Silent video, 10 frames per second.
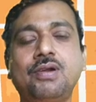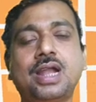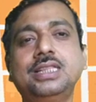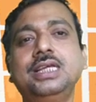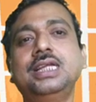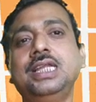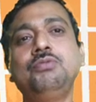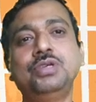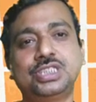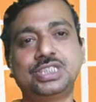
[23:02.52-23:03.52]
nothing
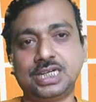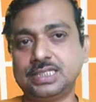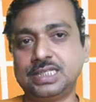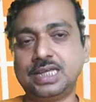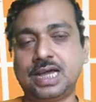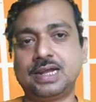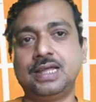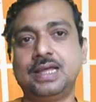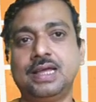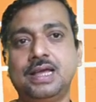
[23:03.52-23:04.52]
new is said there.
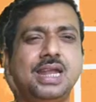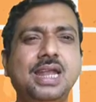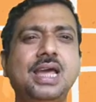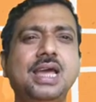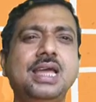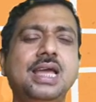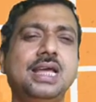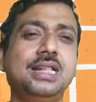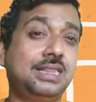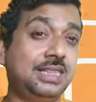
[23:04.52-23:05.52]

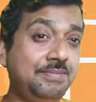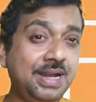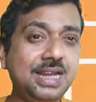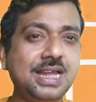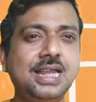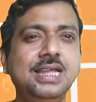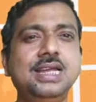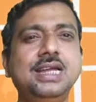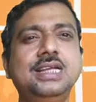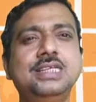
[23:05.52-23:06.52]

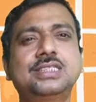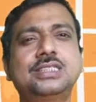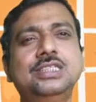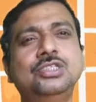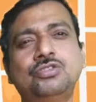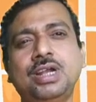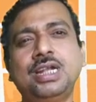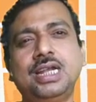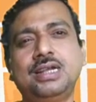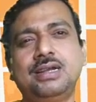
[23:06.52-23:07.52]
Thematically, it is
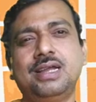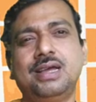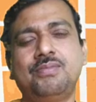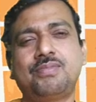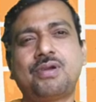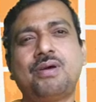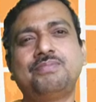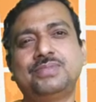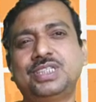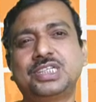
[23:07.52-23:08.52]
disjointed
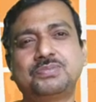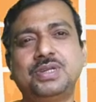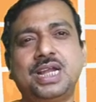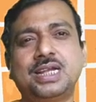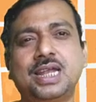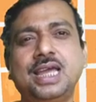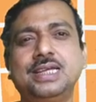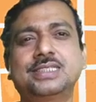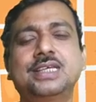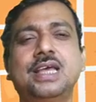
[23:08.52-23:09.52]
from Shakespearean
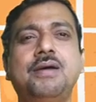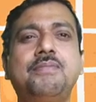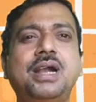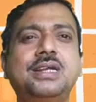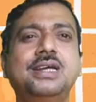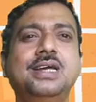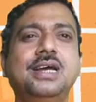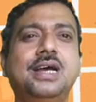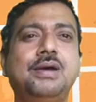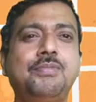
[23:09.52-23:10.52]
likes, but
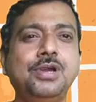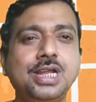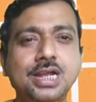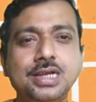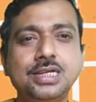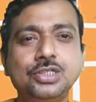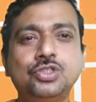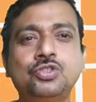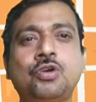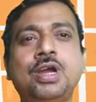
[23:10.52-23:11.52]
poetically it
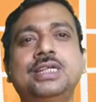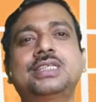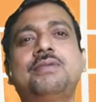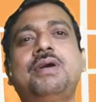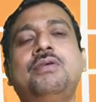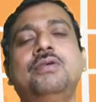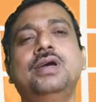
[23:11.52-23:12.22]
is joined somehow.